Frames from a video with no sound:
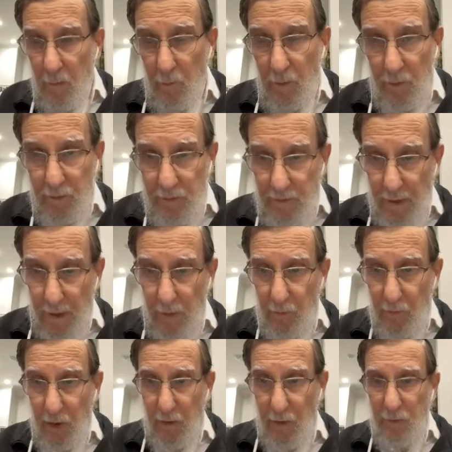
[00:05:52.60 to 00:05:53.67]
You could say, you
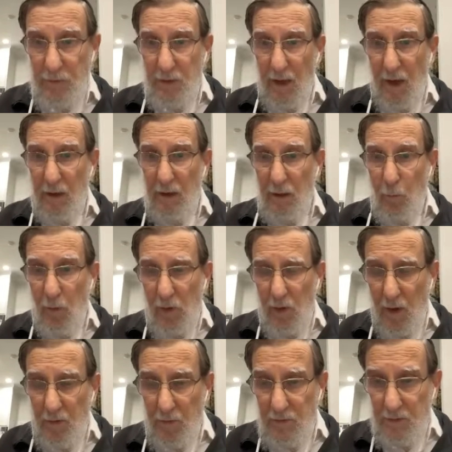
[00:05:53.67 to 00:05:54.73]
could understand, will
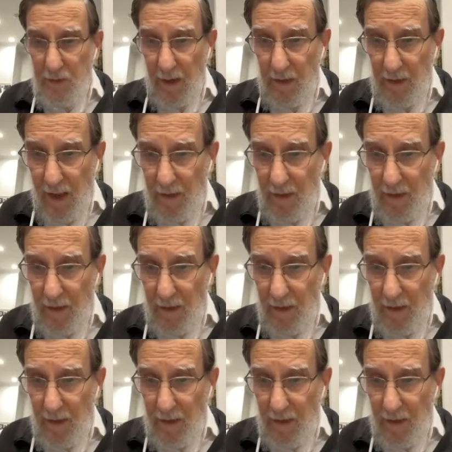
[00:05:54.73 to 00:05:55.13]
understand,